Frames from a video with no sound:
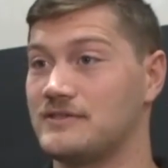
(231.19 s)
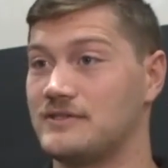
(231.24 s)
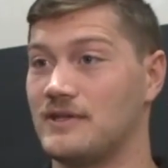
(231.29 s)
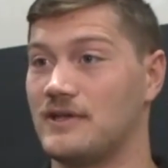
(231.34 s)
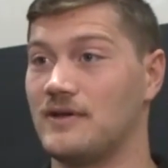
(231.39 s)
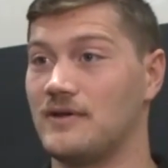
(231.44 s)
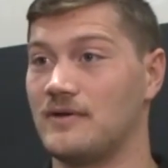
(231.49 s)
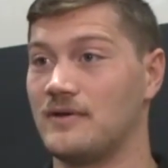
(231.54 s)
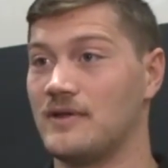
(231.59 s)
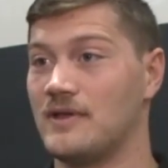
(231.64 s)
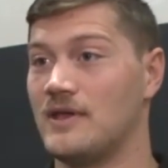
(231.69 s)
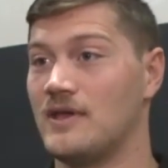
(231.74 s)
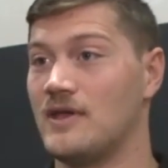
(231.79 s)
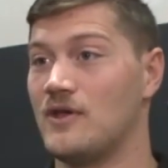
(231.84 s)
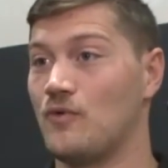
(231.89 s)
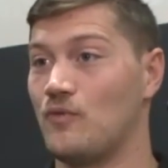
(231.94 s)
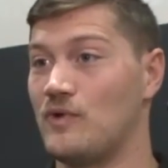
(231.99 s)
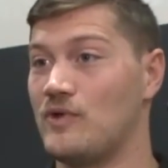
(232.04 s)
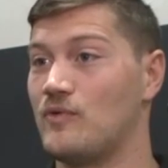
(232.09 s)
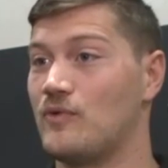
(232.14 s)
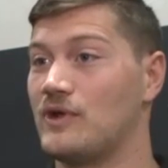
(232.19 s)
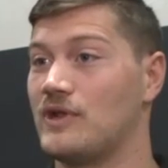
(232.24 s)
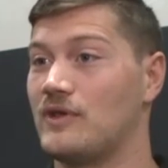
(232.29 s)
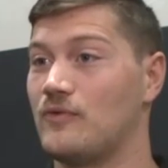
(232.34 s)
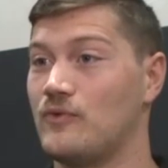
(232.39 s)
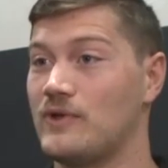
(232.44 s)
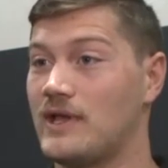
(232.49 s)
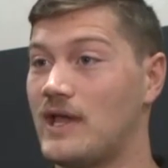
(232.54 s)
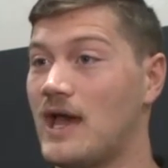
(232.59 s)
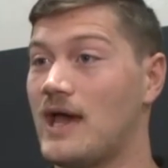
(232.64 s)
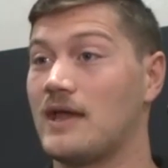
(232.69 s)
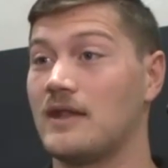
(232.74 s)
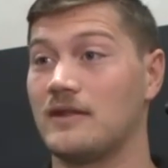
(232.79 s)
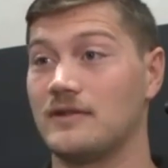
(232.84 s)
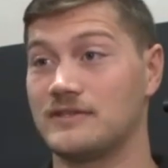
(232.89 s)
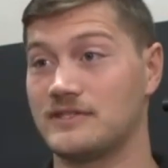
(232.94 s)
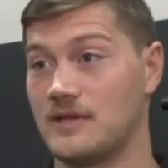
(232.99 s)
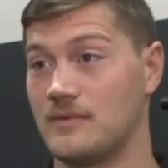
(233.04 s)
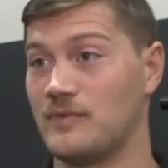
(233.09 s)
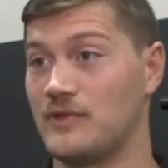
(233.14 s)
So we wanted we
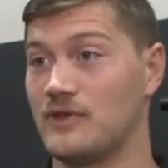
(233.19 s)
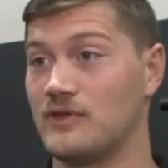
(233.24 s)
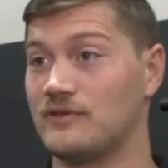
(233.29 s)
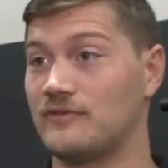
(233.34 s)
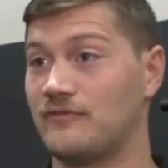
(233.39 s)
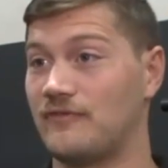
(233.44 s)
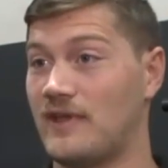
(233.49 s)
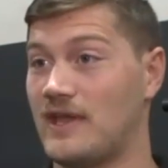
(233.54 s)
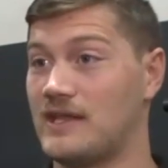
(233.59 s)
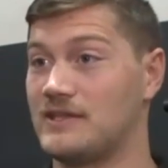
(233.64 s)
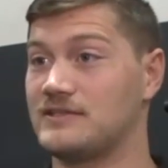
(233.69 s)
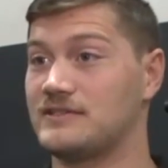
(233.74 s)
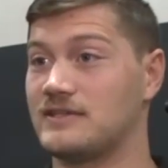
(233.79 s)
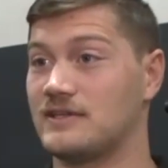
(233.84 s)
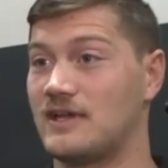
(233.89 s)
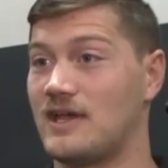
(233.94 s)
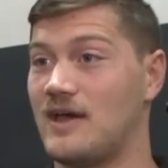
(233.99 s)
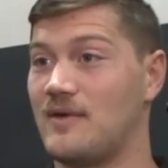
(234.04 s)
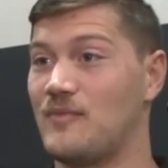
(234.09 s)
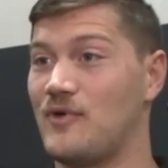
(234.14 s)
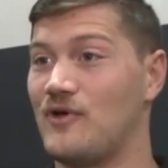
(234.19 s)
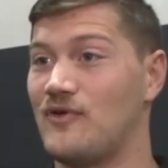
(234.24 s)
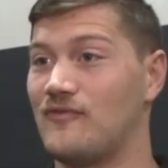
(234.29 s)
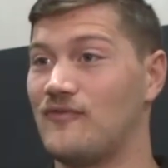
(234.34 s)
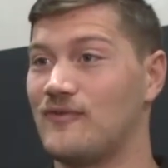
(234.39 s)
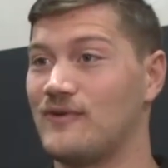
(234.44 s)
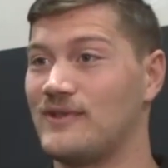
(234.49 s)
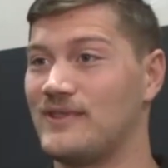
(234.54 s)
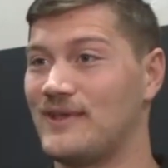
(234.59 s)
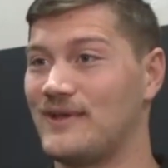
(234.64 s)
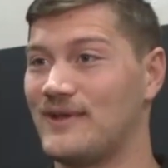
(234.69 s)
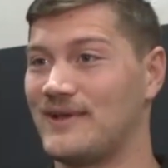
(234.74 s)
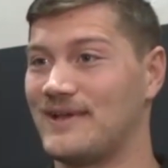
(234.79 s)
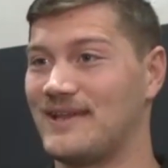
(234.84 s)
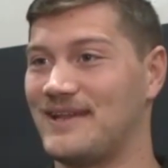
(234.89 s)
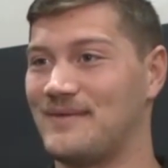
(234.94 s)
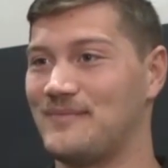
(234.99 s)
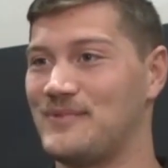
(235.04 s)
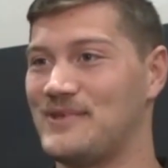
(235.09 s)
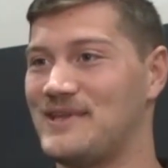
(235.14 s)
got some of those fans to come over, and they're
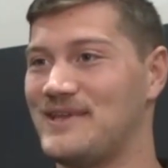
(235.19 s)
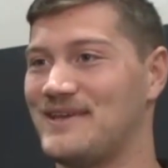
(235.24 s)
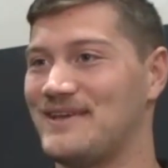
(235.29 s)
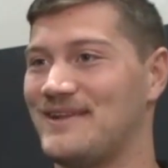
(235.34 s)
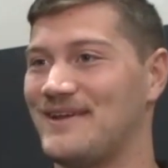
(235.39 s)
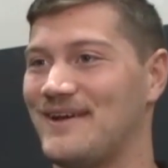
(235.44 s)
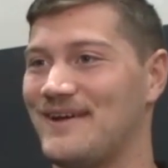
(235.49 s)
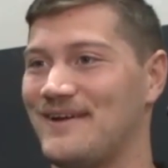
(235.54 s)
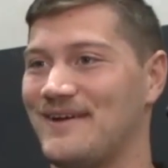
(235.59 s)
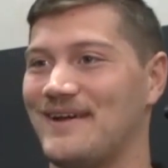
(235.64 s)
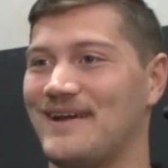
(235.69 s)
going to be in our.